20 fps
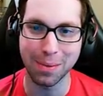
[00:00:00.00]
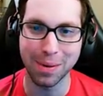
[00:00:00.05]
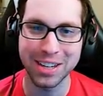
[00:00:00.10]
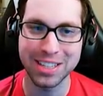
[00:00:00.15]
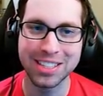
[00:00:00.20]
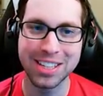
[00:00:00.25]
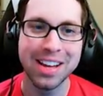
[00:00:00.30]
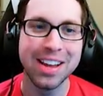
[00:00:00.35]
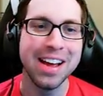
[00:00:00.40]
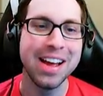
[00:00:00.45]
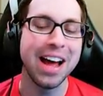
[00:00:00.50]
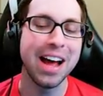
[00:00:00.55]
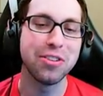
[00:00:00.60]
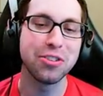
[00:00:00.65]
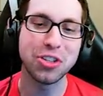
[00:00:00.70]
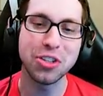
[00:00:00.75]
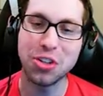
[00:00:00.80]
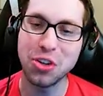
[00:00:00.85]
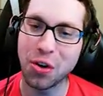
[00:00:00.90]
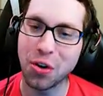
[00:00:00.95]
As,
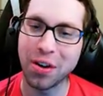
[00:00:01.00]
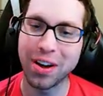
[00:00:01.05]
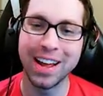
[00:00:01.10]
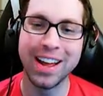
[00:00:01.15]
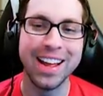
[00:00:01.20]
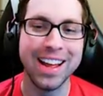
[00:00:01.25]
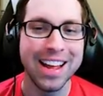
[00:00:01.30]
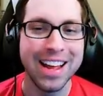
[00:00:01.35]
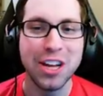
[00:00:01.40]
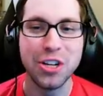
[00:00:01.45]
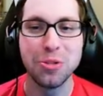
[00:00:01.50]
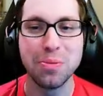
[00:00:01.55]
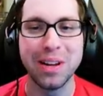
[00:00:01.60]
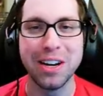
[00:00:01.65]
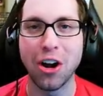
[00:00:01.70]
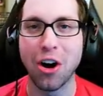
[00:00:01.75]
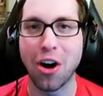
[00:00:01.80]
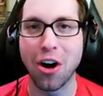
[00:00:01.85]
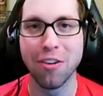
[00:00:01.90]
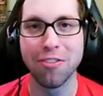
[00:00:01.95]
as you know, it's be an
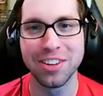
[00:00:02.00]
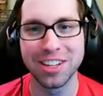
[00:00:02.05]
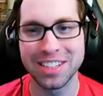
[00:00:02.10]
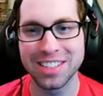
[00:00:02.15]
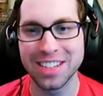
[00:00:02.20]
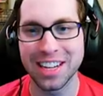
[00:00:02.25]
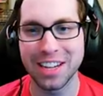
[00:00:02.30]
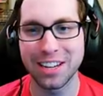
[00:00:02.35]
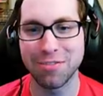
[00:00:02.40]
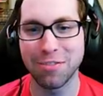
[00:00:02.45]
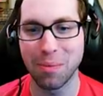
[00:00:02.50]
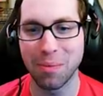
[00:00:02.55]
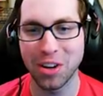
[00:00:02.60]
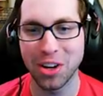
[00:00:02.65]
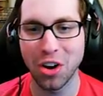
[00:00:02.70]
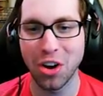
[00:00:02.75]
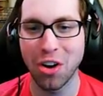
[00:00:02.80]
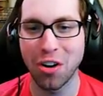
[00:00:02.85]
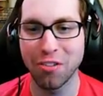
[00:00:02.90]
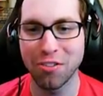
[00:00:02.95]
obvious thing from a
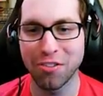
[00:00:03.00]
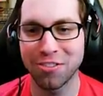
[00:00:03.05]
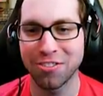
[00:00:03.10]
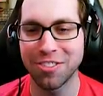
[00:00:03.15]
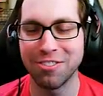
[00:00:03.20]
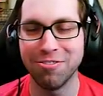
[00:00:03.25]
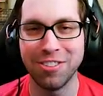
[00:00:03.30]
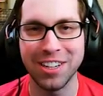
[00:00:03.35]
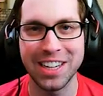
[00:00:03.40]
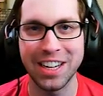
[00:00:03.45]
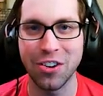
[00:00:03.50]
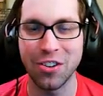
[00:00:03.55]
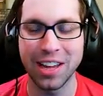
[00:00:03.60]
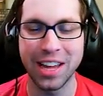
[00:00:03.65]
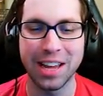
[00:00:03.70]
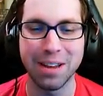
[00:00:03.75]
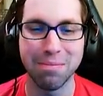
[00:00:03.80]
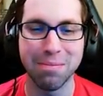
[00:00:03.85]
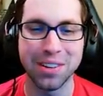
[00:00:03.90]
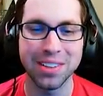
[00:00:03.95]
golf video okay,
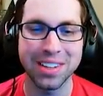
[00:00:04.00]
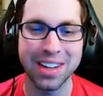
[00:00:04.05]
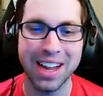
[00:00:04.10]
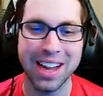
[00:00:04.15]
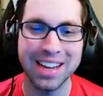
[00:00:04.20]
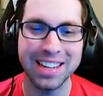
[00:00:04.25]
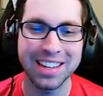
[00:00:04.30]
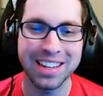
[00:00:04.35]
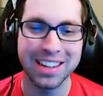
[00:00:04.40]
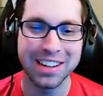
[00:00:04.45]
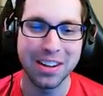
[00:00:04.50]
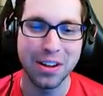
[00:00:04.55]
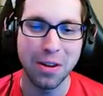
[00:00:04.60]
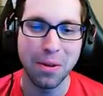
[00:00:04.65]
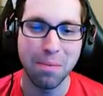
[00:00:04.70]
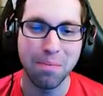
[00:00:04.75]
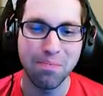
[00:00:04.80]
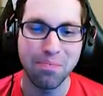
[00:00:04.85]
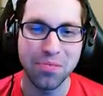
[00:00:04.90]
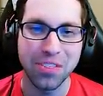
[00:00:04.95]
game, but like
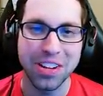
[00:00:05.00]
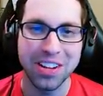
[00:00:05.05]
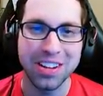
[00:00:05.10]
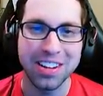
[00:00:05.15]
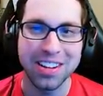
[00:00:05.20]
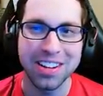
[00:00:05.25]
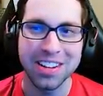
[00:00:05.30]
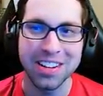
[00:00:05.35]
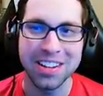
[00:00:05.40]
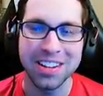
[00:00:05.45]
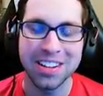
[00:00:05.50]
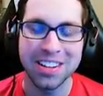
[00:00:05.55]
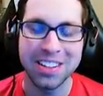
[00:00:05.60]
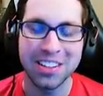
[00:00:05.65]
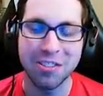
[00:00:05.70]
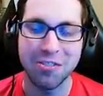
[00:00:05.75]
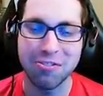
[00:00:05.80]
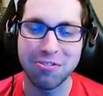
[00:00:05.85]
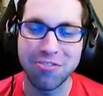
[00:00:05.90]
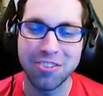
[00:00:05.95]

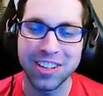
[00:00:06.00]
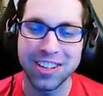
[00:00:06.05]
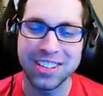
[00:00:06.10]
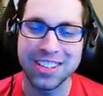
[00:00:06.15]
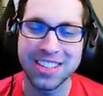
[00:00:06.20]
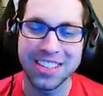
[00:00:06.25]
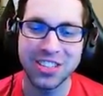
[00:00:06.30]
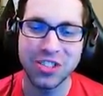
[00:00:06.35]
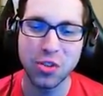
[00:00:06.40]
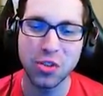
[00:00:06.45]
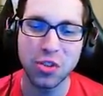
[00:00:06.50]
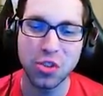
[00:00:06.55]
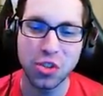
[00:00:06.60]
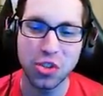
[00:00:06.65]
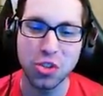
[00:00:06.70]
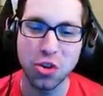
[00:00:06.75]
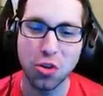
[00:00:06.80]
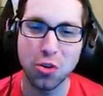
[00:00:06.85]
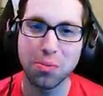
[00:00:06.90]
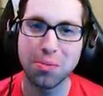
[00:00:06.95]
the physics are
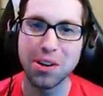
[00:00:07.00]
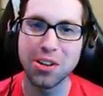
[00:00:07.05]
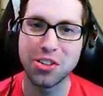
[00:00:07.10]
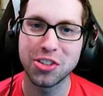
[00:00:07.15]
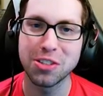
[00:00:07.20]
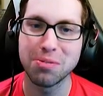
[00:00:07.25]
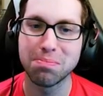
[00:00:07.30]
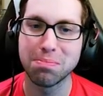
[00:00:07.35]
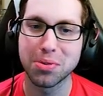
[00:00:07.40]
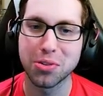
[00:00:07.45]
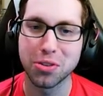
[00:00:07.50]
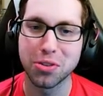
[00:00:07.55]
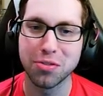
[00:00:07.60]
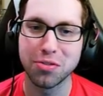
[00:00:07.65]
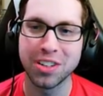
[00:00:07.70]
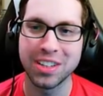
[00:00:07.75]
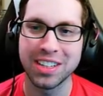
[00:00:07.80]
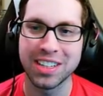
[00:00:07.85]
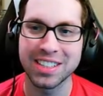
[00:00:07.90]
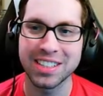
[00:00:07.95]
so much improved
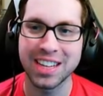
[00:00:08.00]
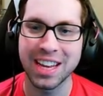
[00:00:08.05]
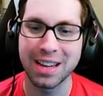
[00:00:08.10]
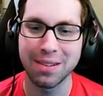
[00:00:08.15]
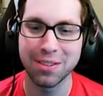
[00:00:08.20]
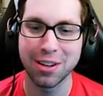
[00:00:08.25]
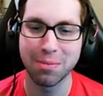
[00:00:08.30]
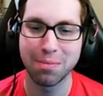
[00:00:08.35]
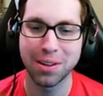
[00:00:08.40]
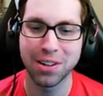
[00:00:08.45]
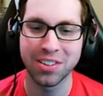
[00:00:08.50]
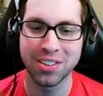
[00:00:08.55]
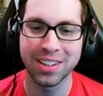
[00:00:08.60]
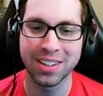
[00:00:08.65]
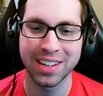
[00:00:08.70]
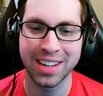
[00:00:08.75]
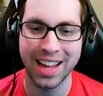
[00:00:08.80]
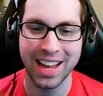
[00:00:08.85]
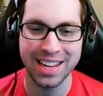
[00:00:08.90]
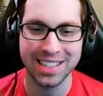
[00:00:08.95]
in this game compared to the
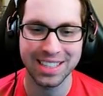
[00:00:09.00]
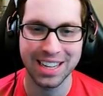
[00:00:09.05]
last